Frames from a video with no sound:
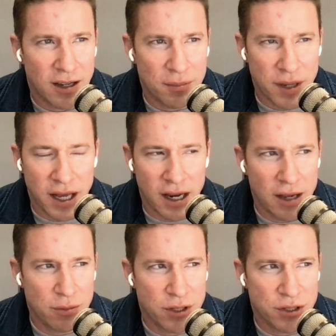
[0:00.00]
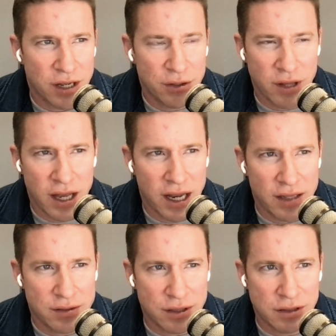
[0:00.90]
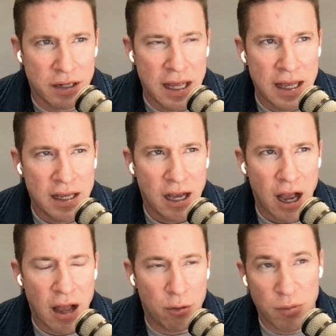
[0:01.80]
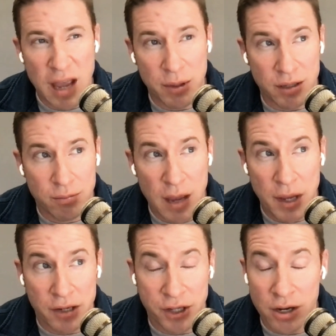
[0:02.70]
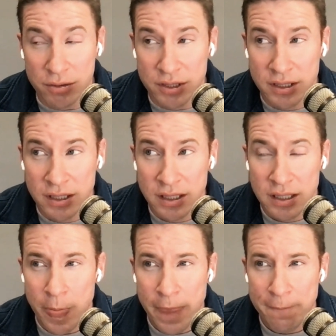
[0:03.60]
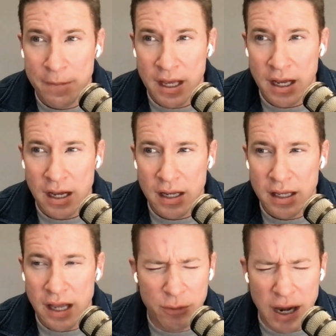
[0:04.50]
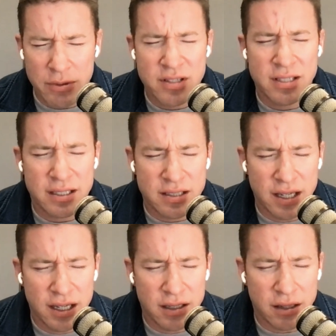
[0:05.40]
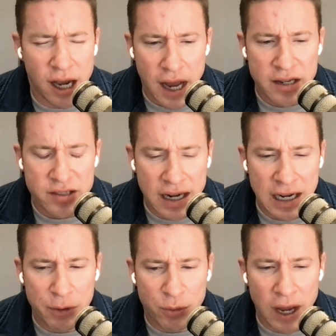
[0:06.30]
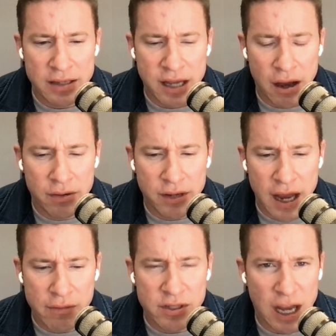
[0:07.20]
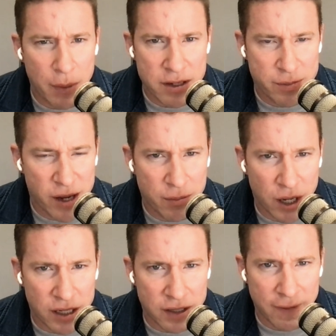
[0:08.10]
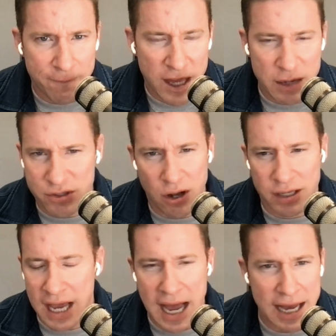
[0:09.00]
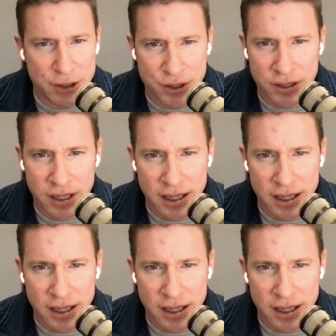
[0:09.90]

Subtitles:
Man, I wish I knew that answer. Maybe I don't. When I was 16, I decided I would write down every time I spent money, and it was all cash,